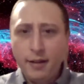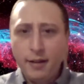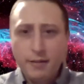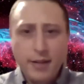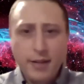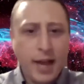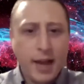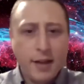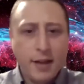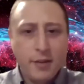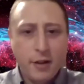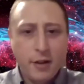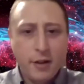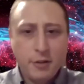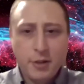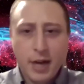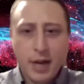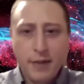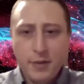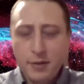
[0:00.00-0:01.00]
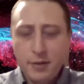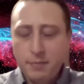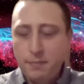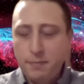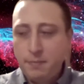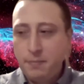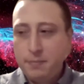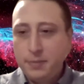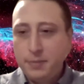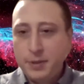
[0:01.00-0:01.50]
yeah. No, driving a,
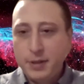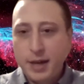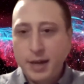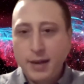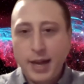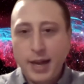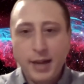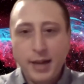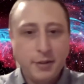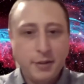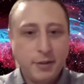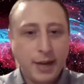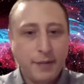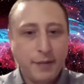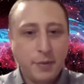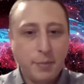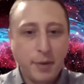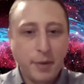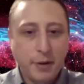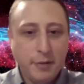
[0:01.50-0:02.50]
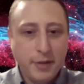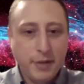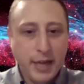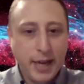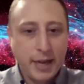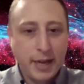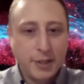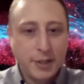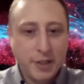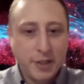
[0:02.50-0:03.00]
I could drive a boat.
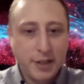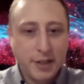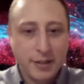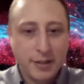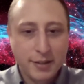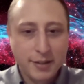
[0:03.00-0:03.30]
Yeah, sure.